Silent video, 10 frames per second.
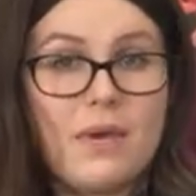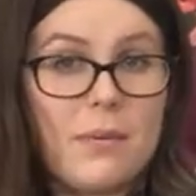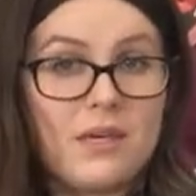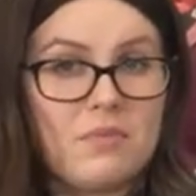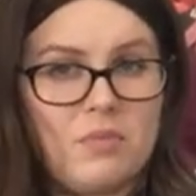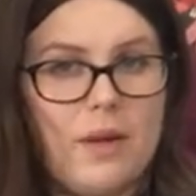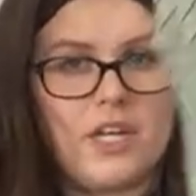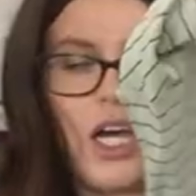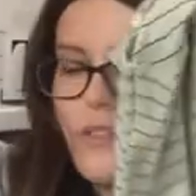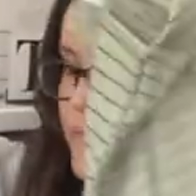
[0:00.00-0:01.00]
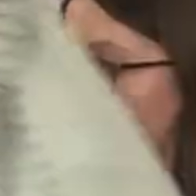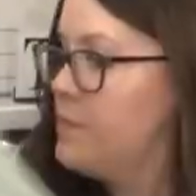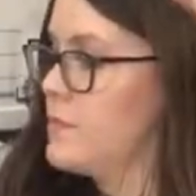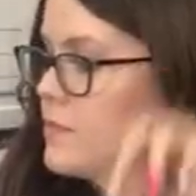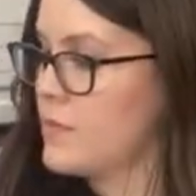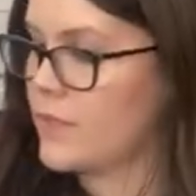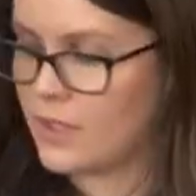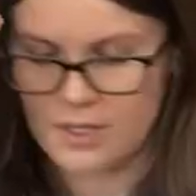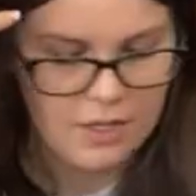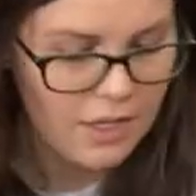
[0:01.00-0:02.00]
Maybe, probably not.
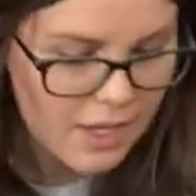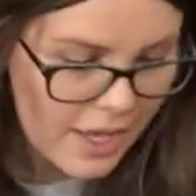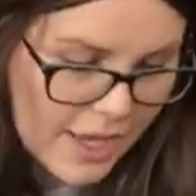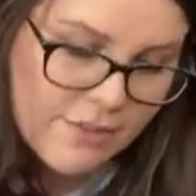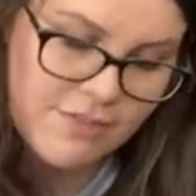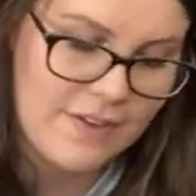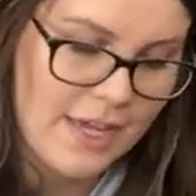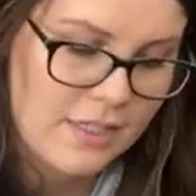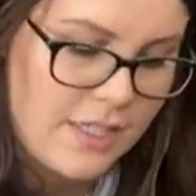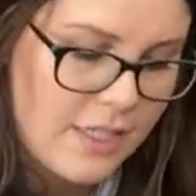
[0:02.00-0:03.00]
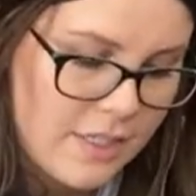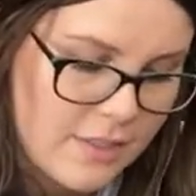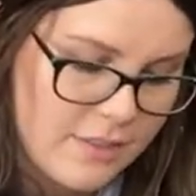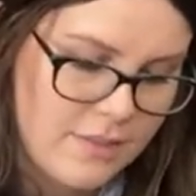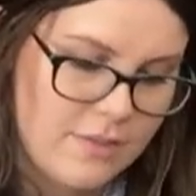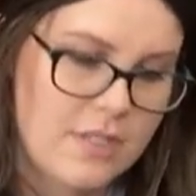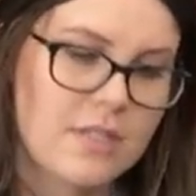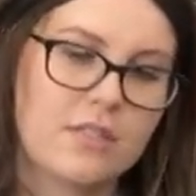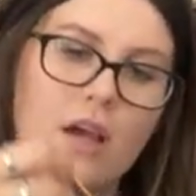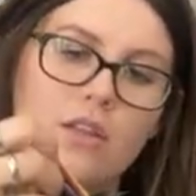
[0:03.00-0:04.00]
And finally, this
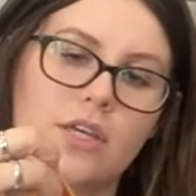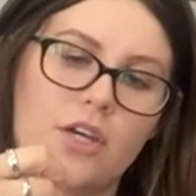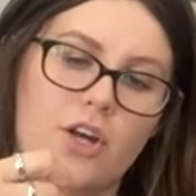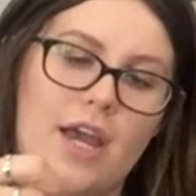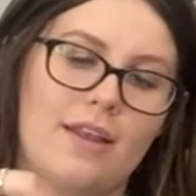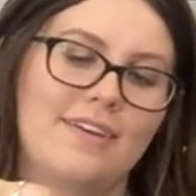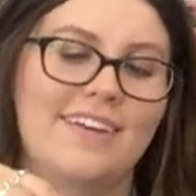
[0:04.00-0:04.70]
is not looking great.